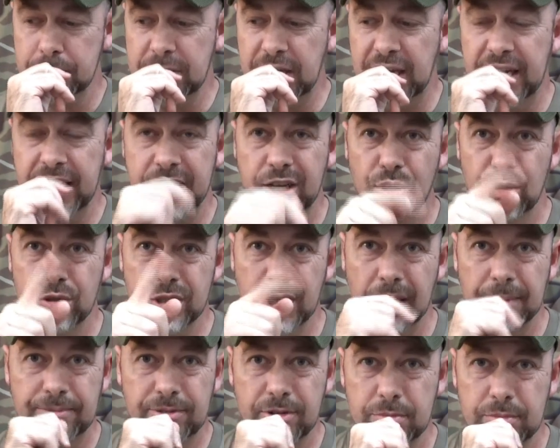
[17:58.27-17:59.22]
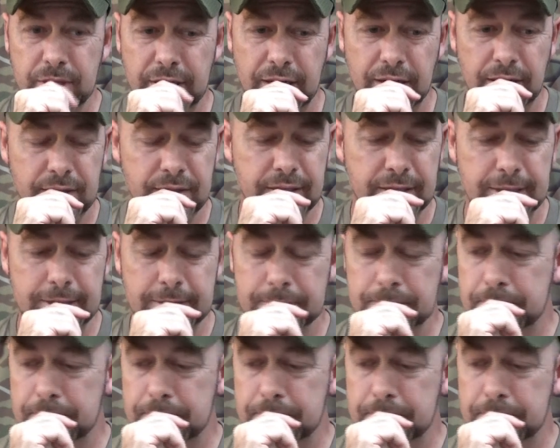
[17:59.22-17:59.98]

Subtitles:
and it goes up from there, I think.